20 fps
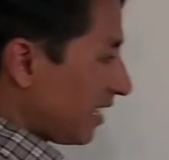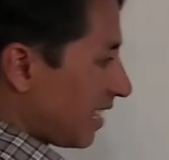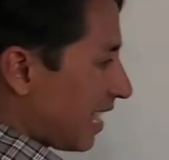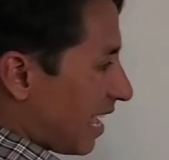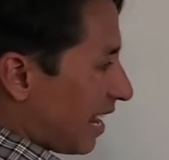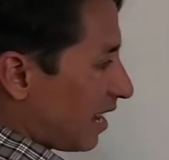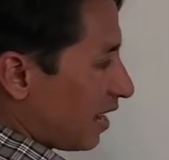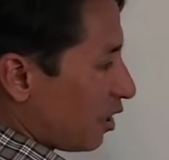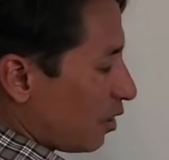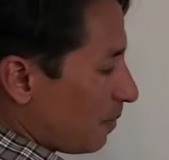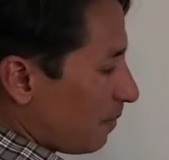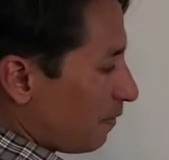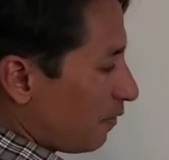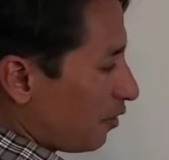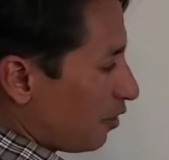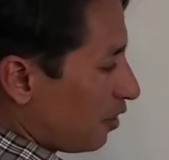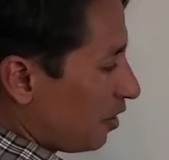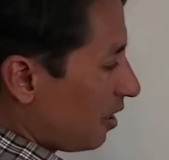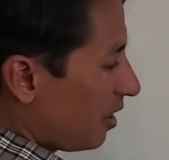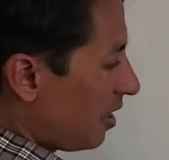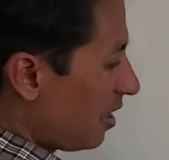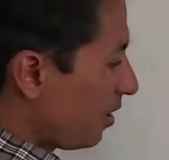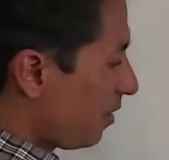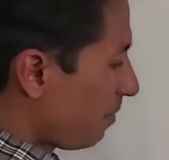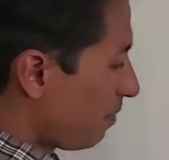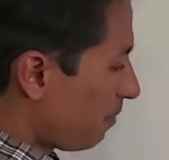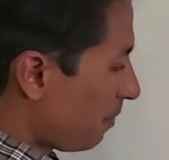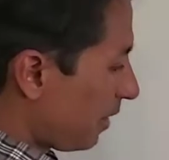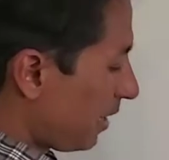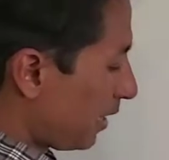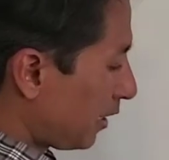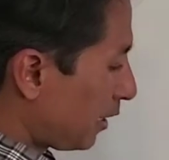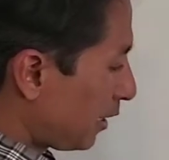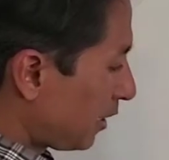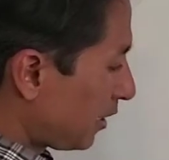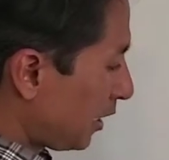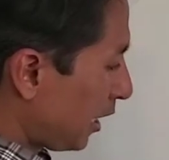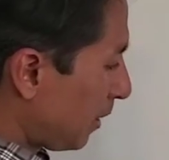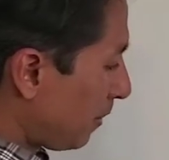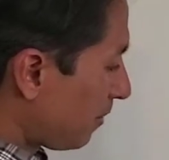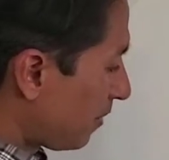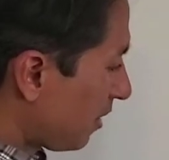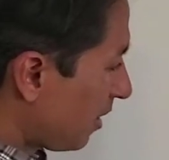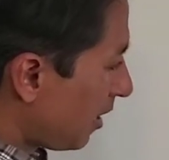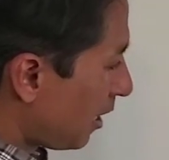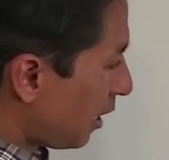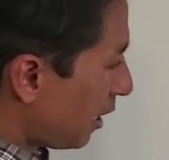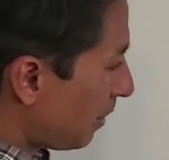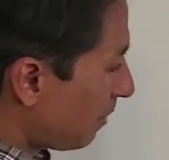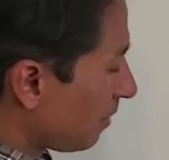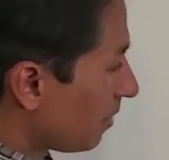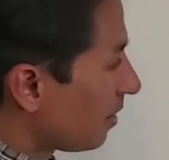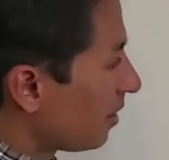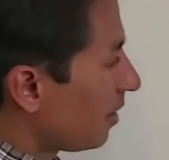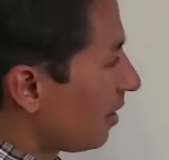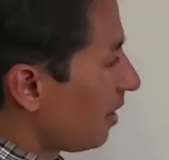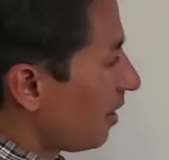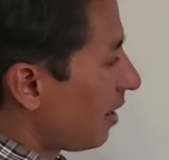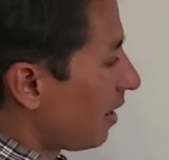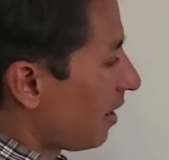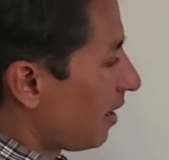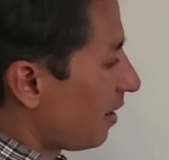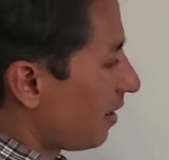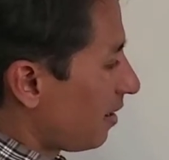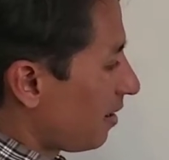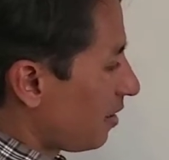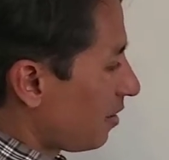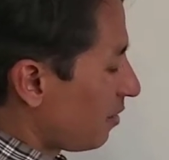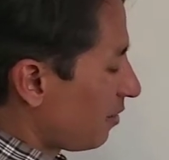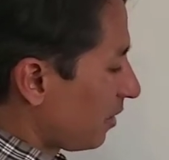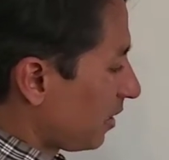that helpful. But at the same time, I don't know.